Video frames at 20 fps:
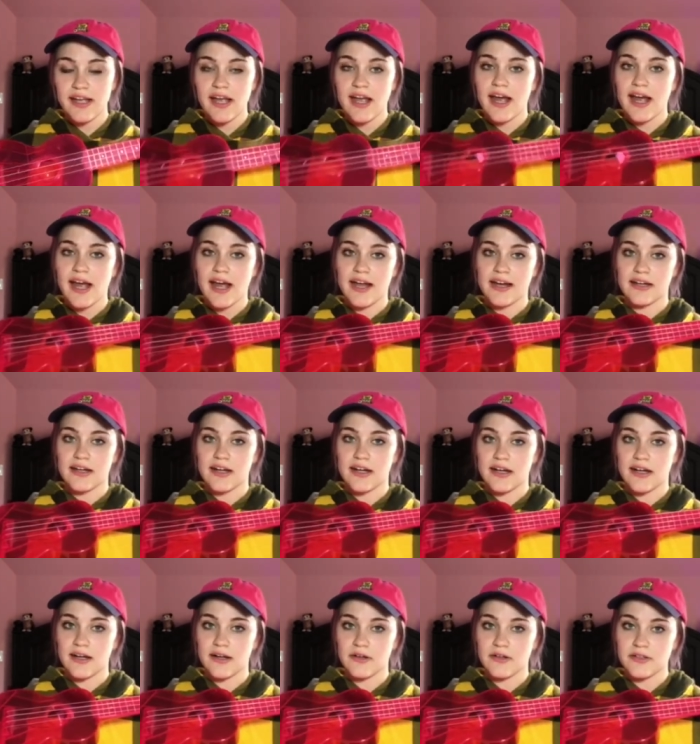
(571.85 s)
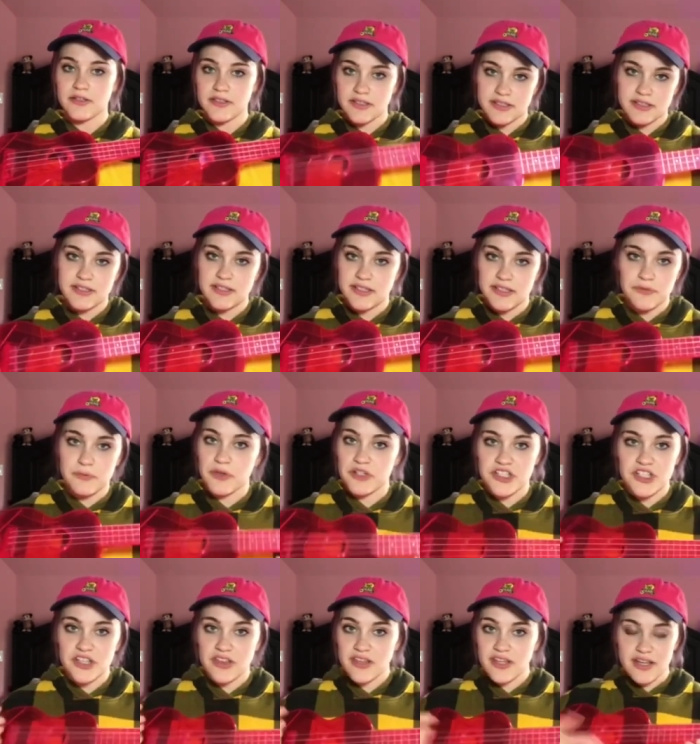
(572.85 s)
and see what
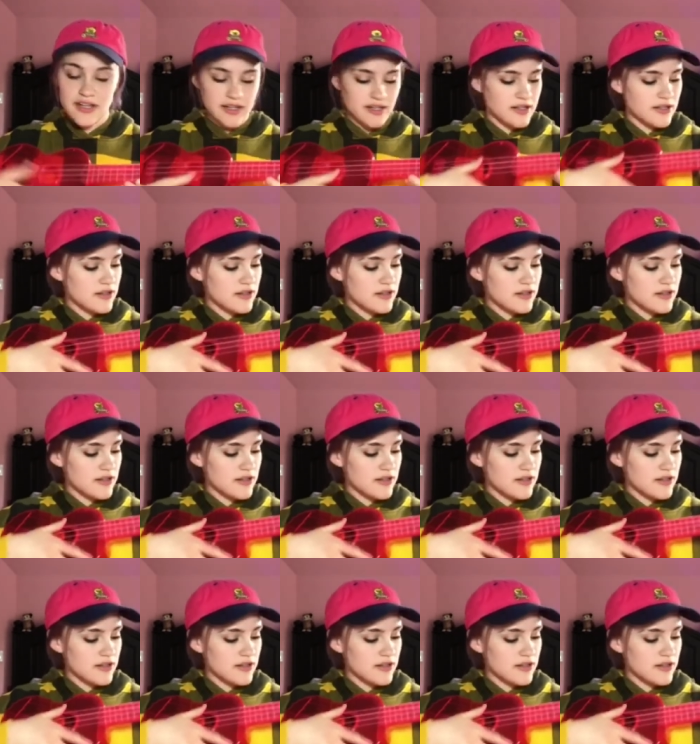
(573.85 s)
you think.